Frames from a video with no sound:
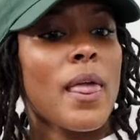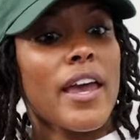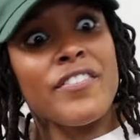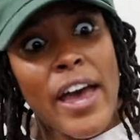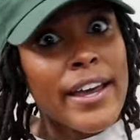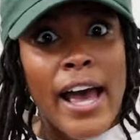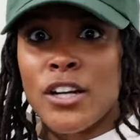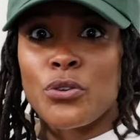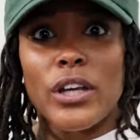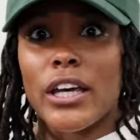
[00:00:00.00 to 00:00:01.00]
if I ain't got
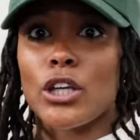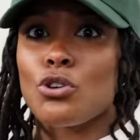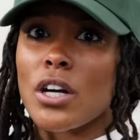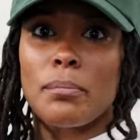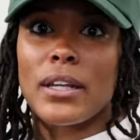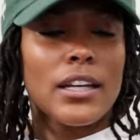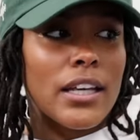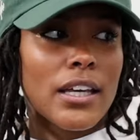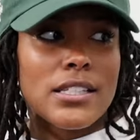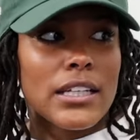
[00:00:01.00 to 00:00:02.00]
no nigga, you could be the
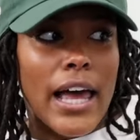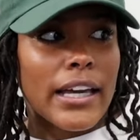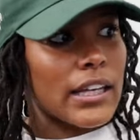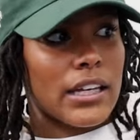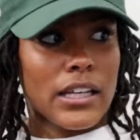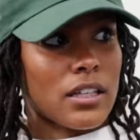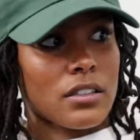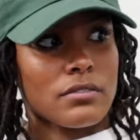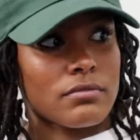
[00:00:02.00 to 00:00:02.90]
nigga until I get a nigga.